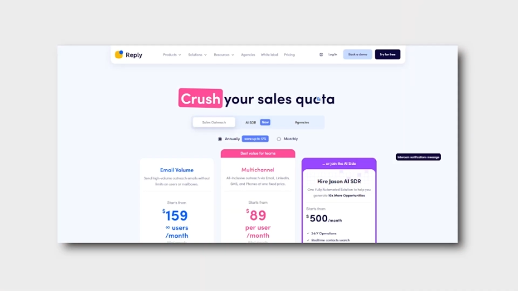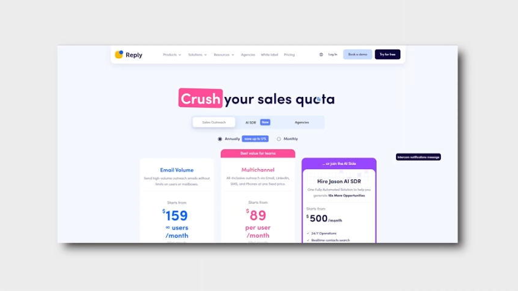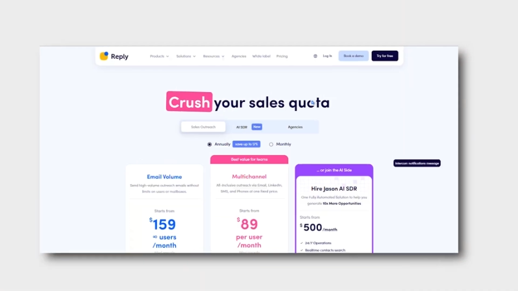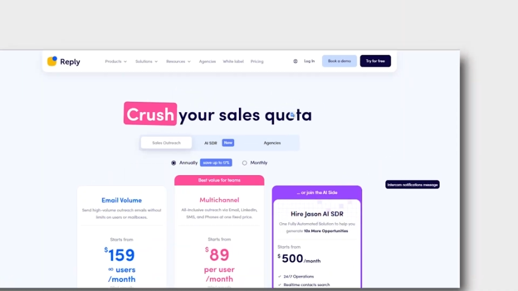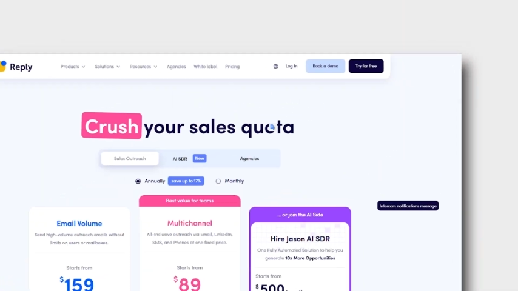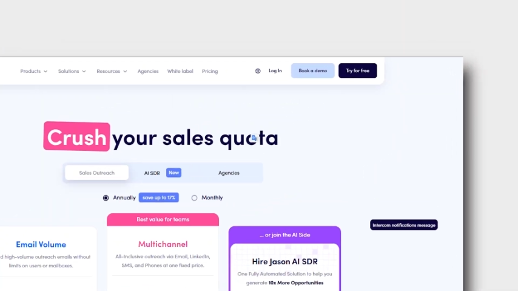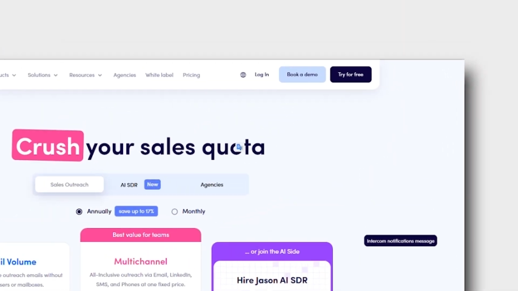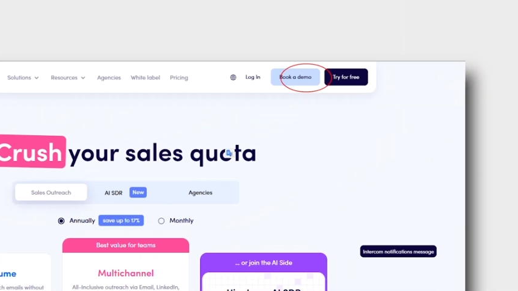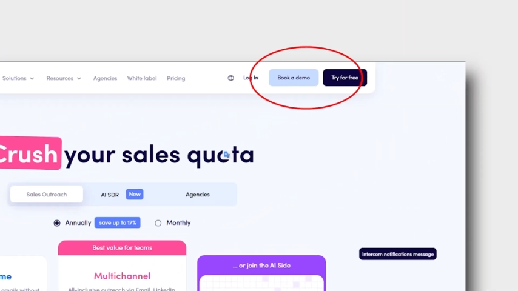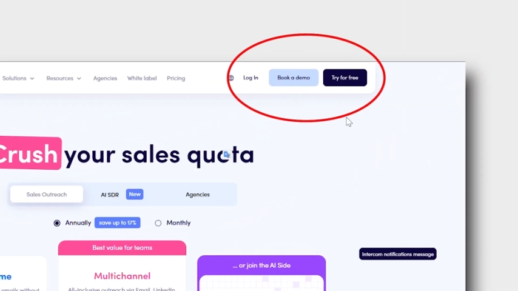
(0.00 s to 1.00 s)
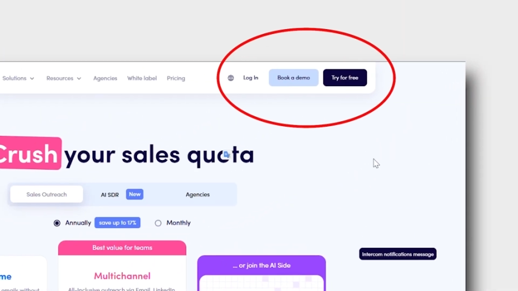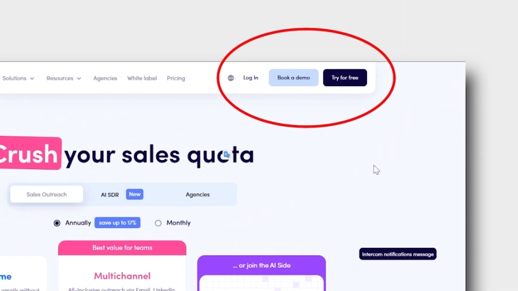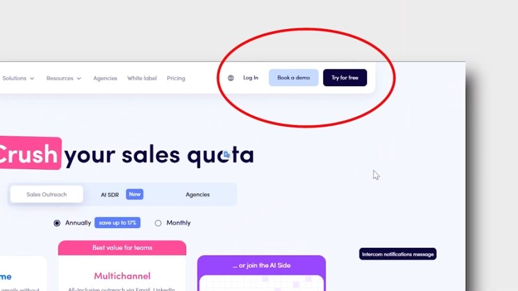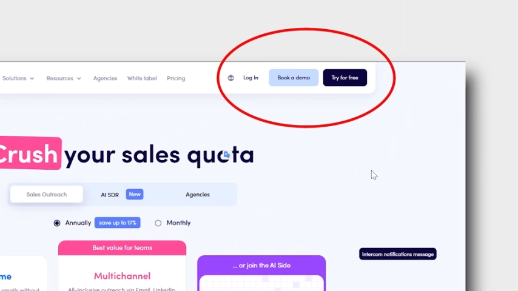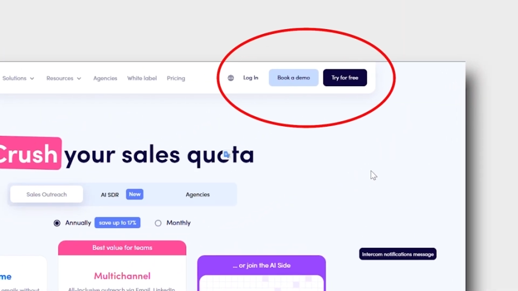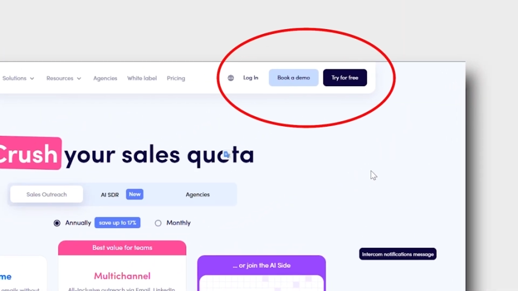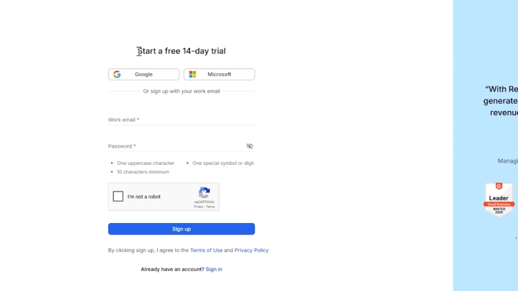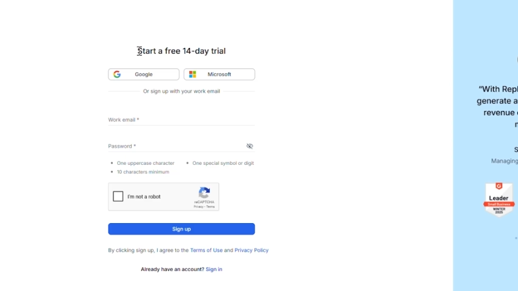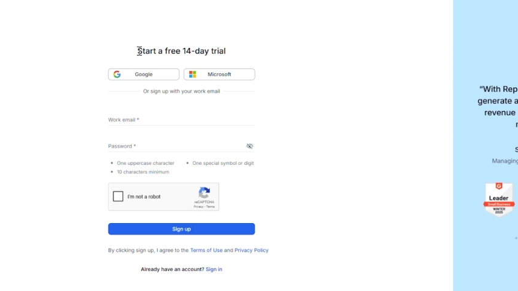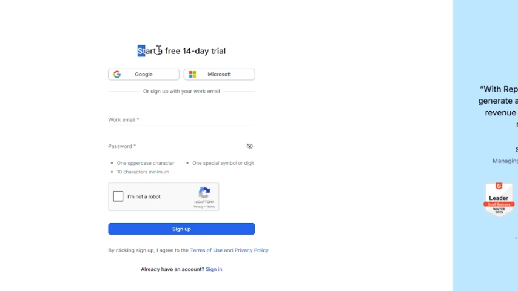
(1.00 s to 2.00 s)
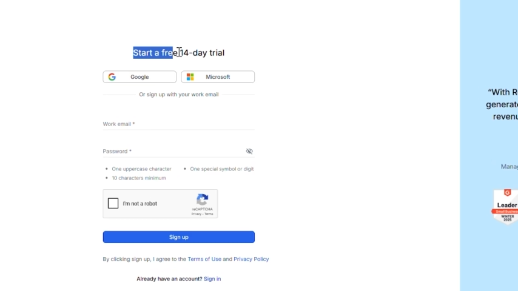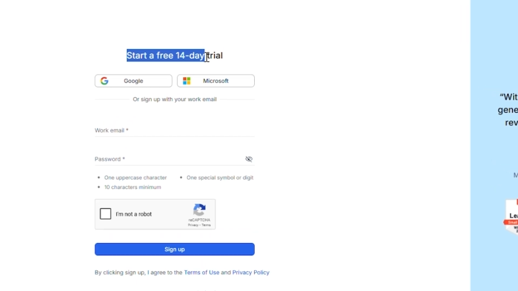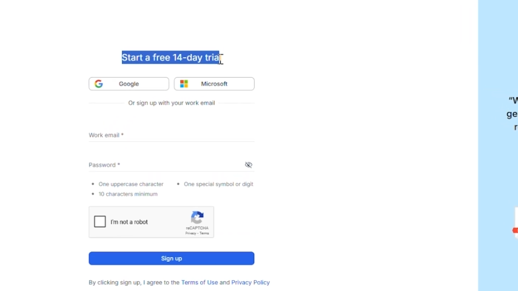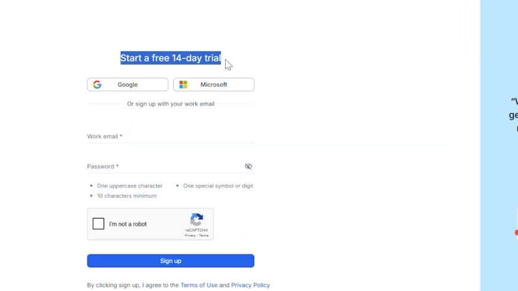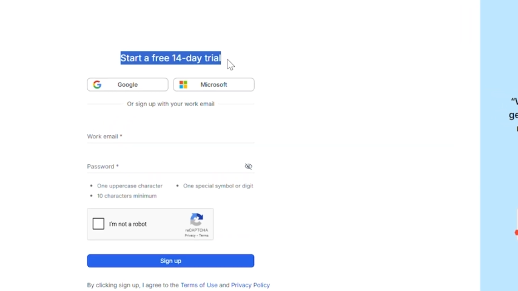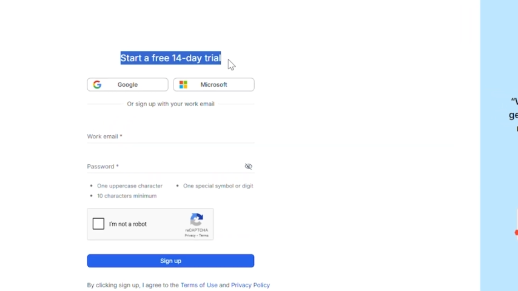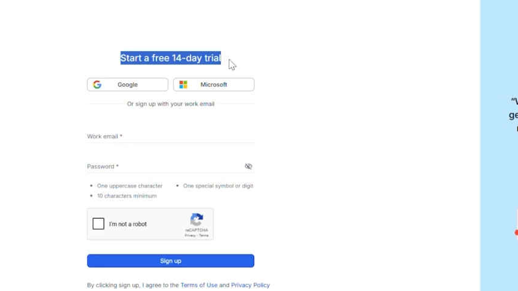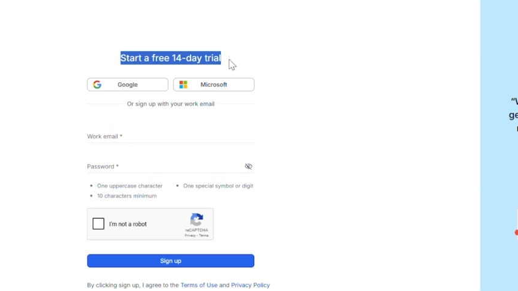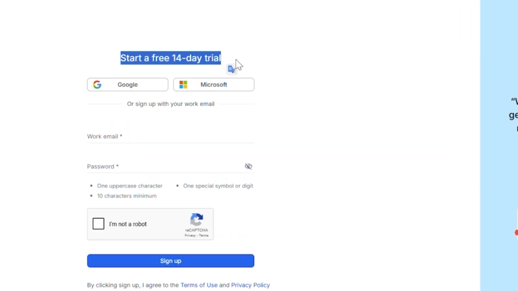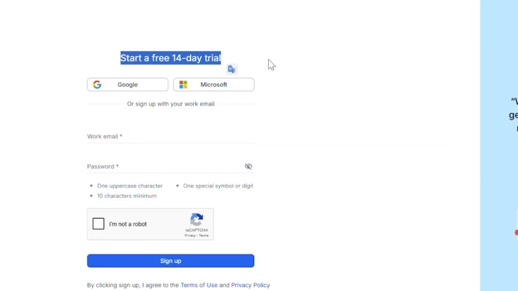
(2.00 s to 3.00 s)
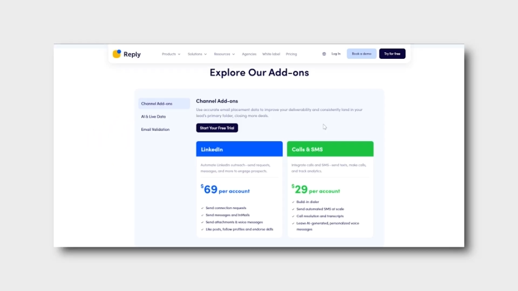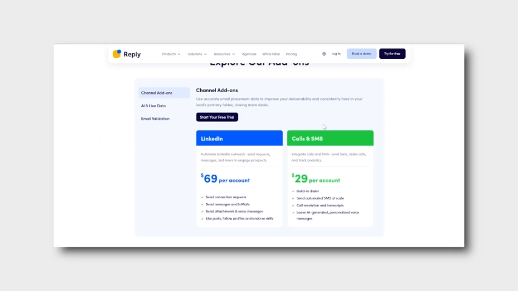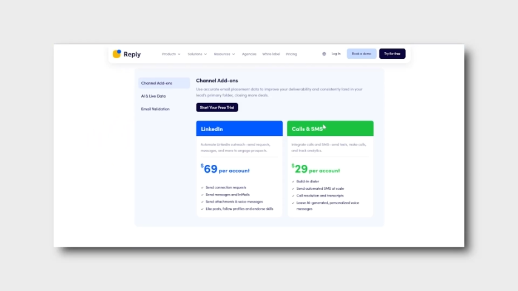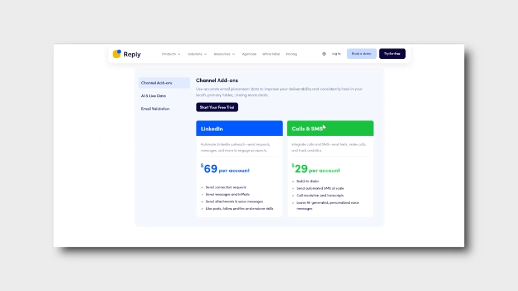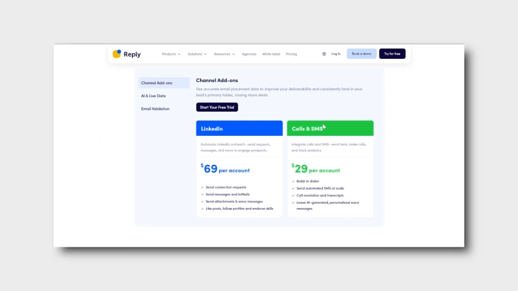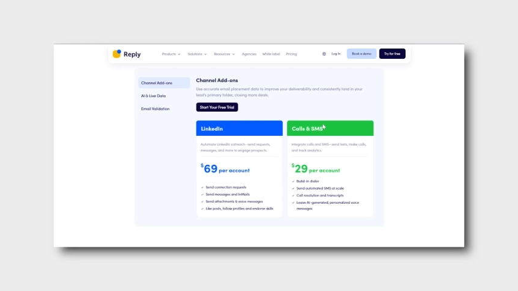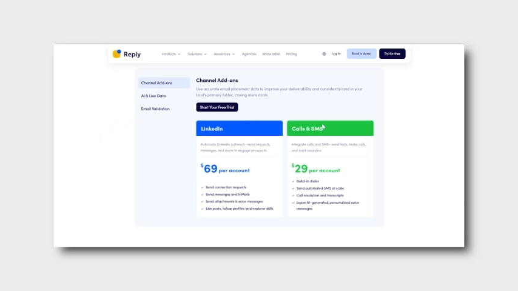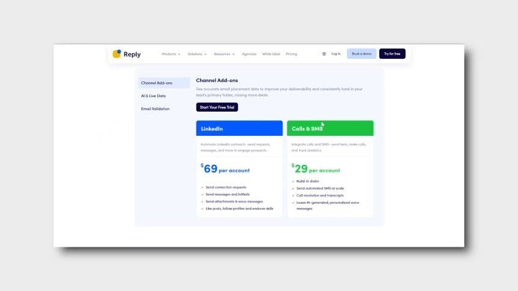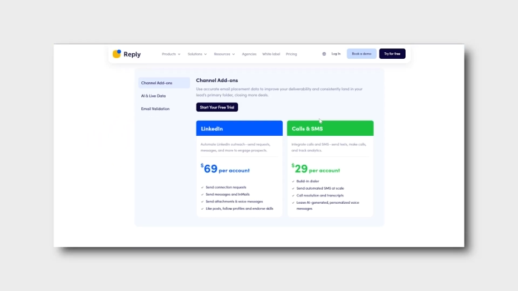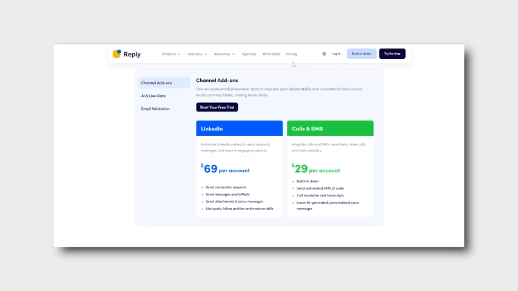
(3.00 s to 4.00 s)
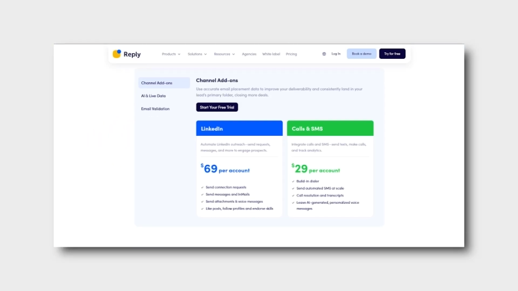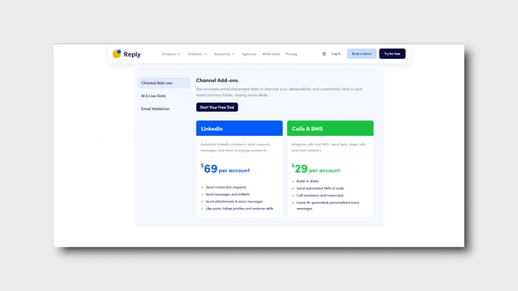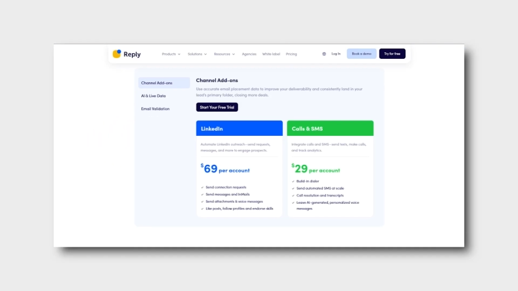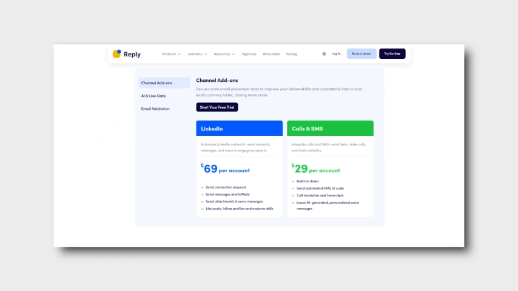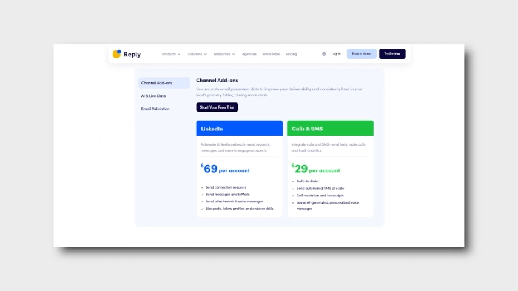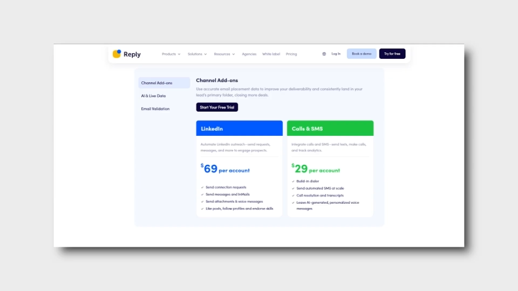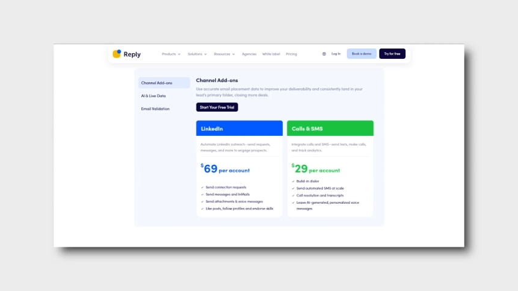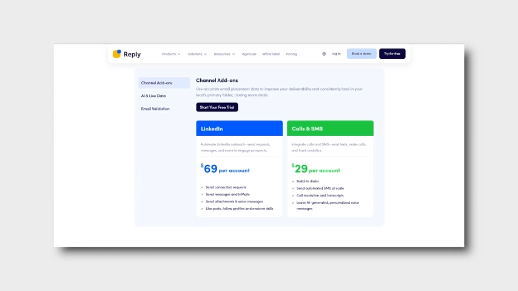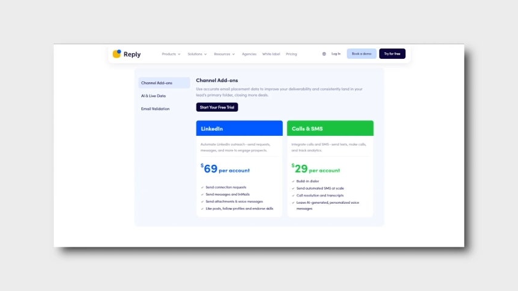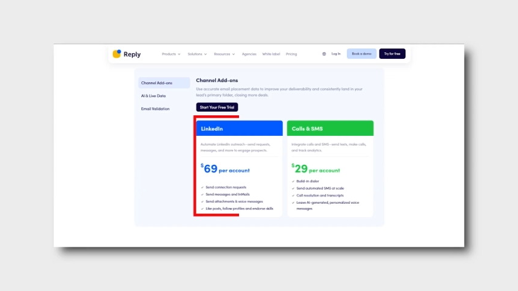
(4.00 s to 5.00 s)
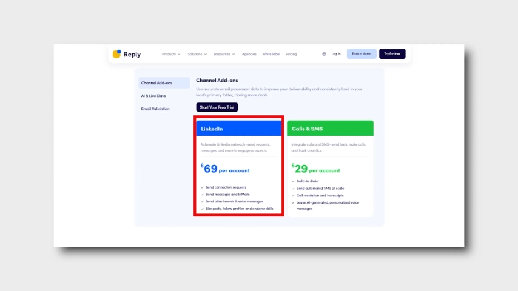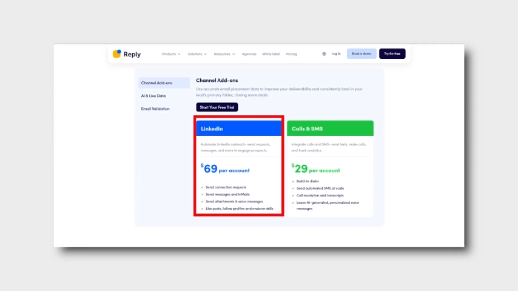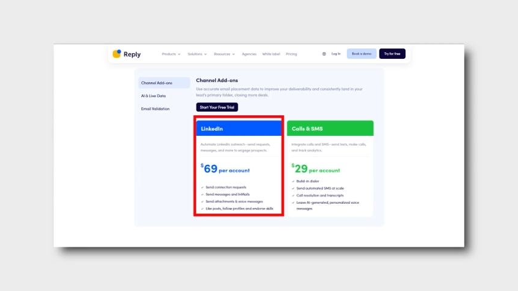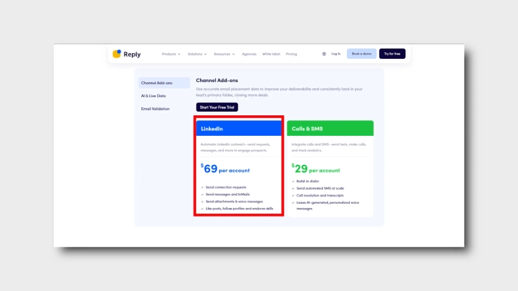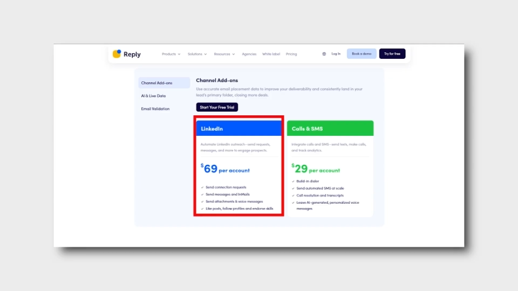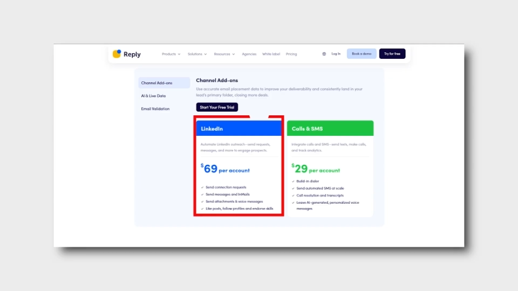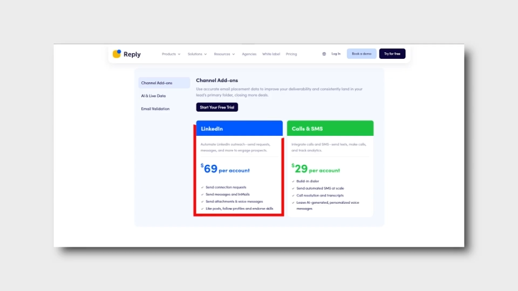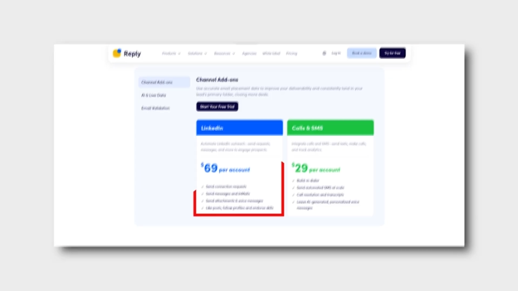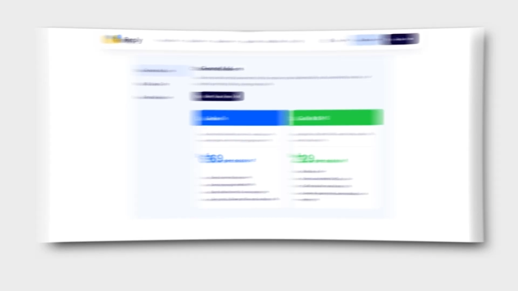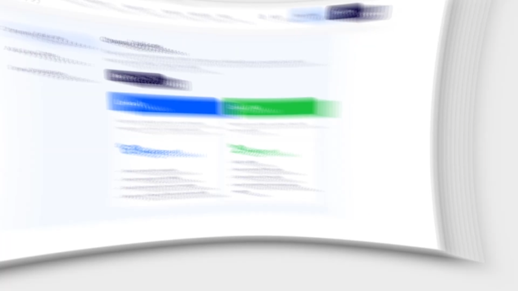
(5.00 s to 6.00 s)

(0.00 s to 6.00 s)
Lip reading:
Nobody's mouth can be seen.